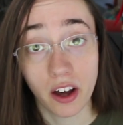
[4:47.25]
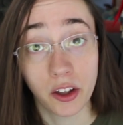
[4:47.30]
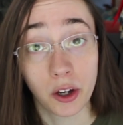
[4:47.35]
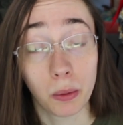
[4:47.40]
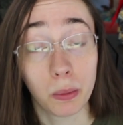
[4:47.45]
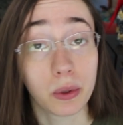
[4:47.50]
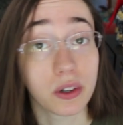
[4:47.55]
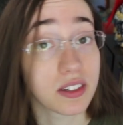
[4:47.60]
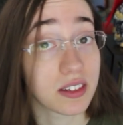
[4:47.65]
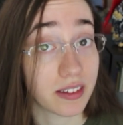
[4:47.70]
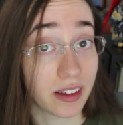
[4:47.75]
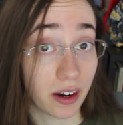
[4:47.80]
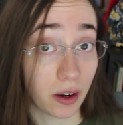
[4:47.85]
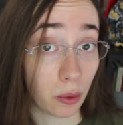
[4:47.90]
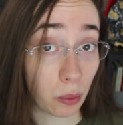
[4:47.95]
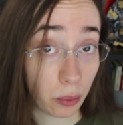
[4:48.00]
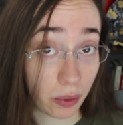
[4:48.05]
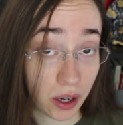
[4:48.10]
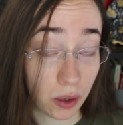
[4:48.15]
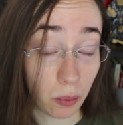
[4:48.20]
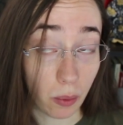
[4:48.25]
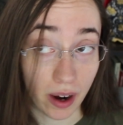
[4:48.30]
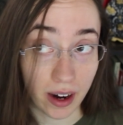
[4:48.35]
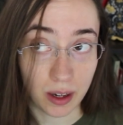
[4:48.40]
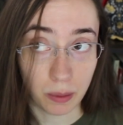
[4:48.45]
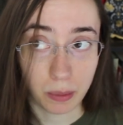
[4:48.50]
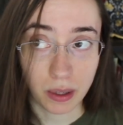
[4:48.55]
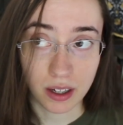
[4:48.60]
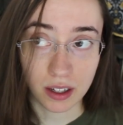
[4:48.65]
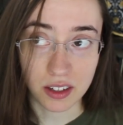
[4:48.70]
other books that I
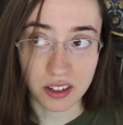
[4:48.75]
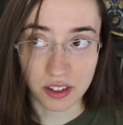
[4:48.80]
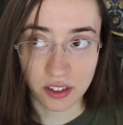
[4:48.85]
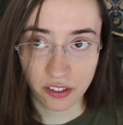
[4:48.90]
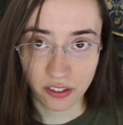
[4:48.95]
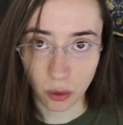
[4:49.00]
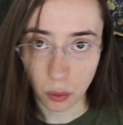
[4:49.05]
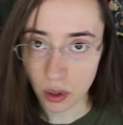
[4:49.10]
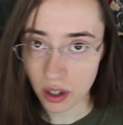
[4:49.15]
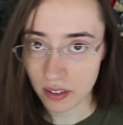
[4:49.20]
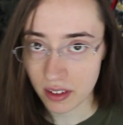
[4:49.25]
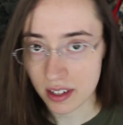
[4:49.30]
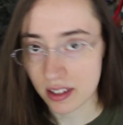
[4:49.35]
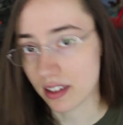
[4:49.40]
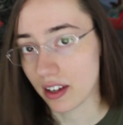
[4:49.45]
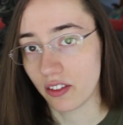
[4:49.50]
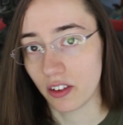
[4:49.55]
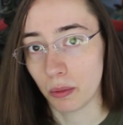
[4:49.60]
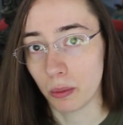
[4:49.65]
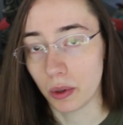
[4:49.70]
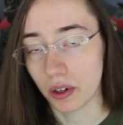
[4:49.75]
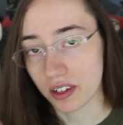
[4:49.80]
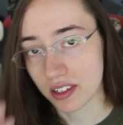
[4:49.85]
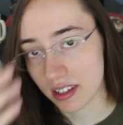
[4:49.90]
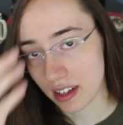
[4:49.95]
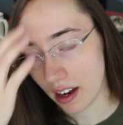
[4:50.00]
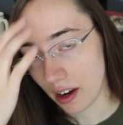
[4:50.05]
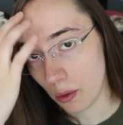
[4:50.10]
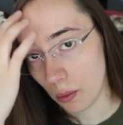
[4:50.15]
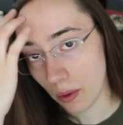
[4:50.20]
reread because four of the seven books
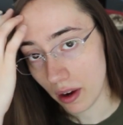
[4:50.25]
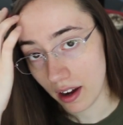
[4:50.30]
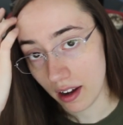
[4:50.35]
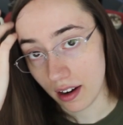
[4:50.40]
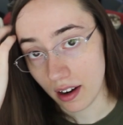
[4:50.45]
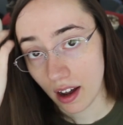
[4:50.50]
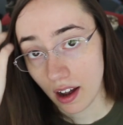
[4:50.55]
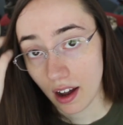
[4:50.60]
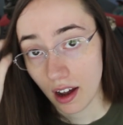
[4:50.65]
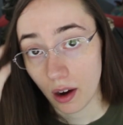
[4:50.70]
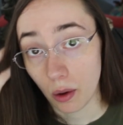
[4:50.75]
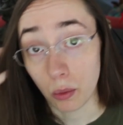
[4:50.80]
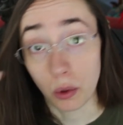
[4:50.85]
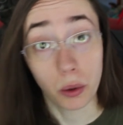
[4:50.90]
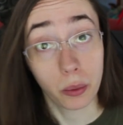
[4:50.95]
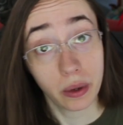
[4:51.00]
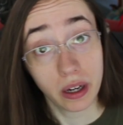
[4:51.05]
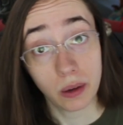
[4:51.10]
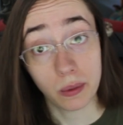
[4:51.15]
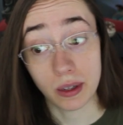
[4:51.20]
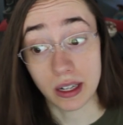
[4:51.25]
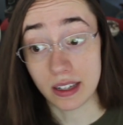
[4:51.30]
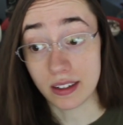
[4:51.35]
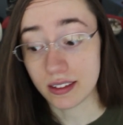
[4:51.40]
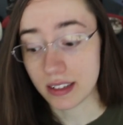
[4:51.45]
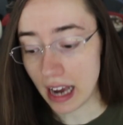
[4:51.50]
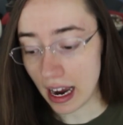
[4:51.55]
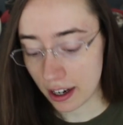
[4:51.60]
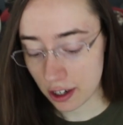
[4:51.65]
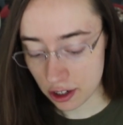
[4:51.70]
that I read were
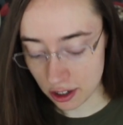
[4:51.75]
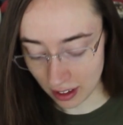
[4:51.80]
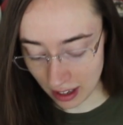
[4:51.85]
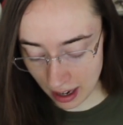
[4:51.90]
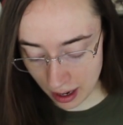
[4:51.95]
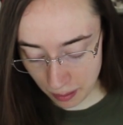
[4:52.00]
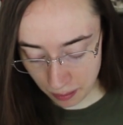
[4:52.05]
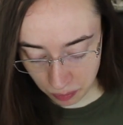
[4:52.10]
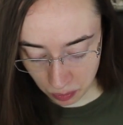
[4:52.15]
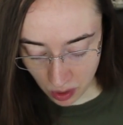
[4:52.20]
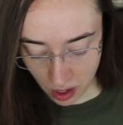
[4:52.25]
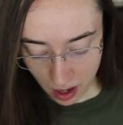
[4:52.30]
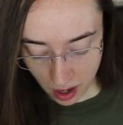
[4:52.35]
rereads actually.